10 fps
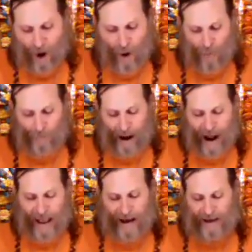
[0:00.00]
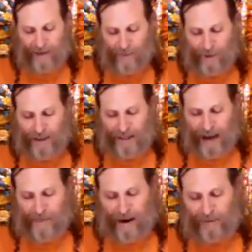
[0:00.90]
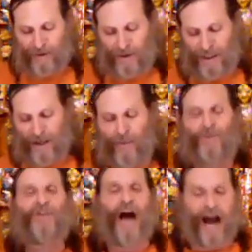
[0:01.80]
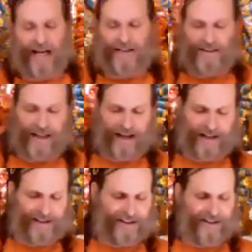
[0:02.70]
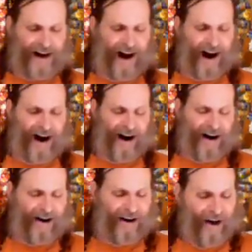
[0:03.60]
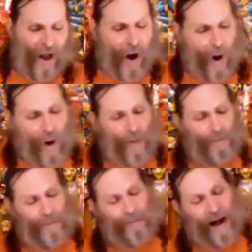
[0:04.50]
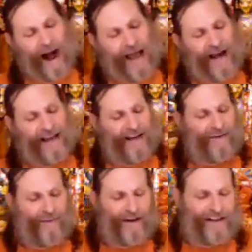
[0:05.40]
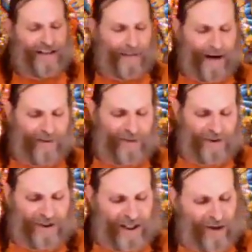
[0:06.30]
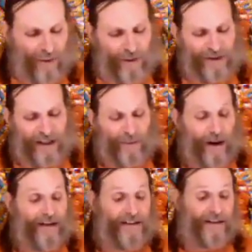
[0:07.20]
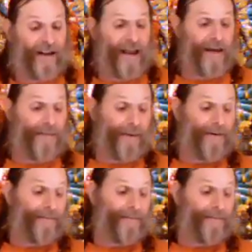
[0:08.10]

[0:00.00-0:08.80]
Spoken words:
O Maya, increase, I bow to she who shines like a star. O Maya, increase, I bow to she who is the great sleep.